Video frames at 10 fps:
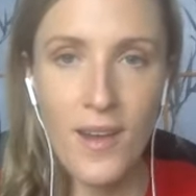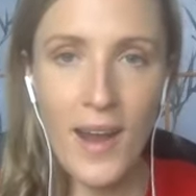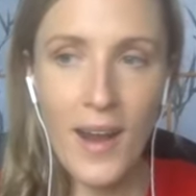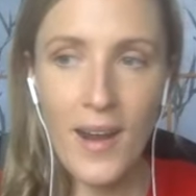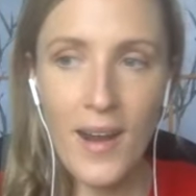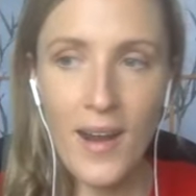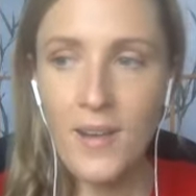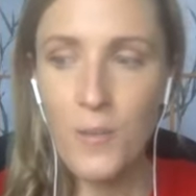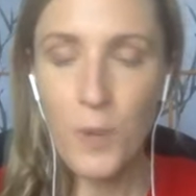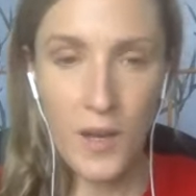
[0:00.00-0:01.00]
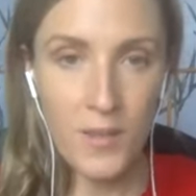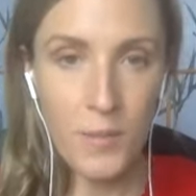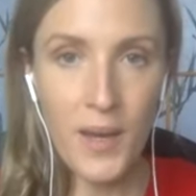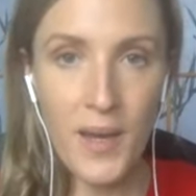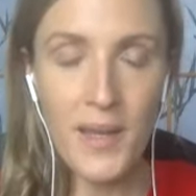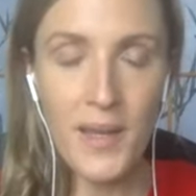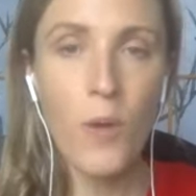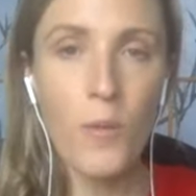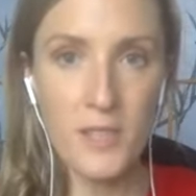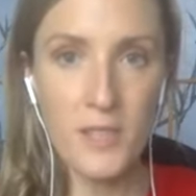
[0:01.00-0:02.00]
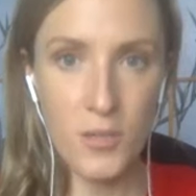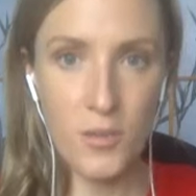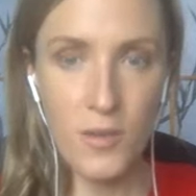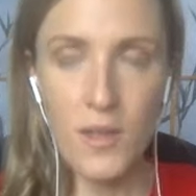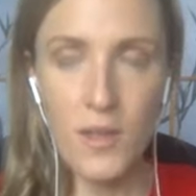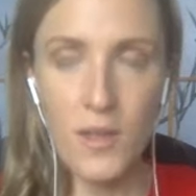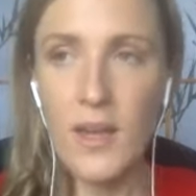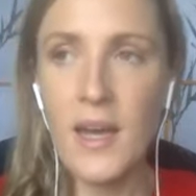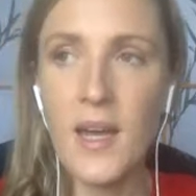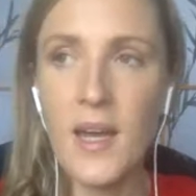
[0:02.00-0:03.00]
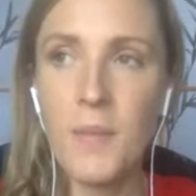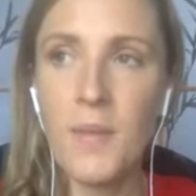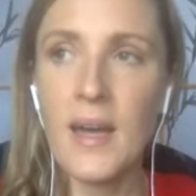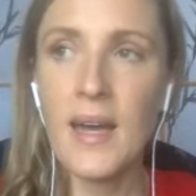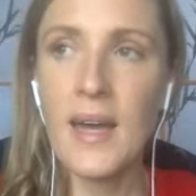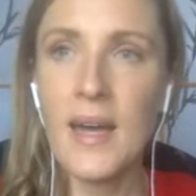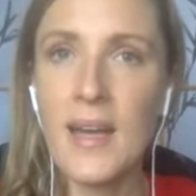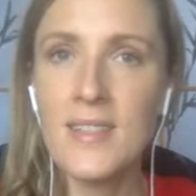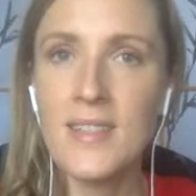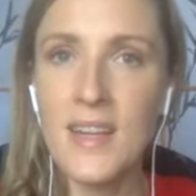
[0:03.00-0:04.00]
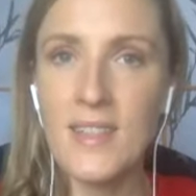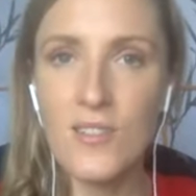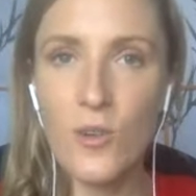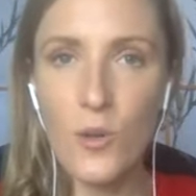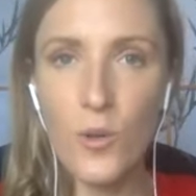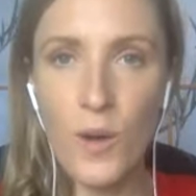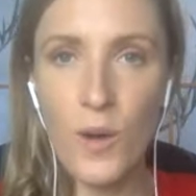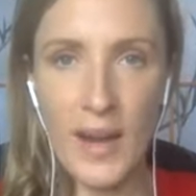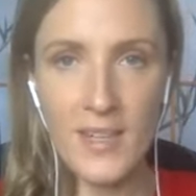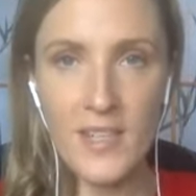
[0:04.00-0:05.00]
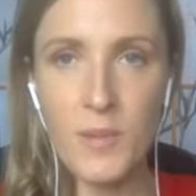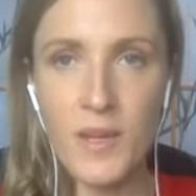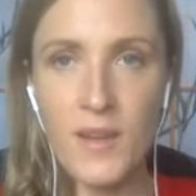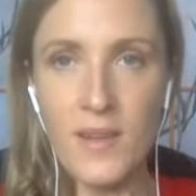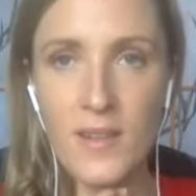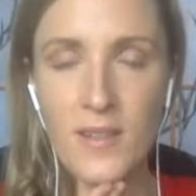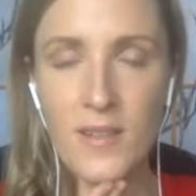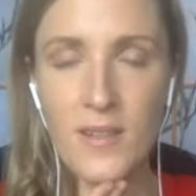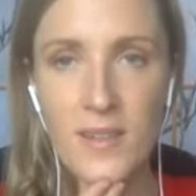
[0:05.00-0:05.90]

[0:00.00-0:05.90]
our worth by what we do. And that's so hard because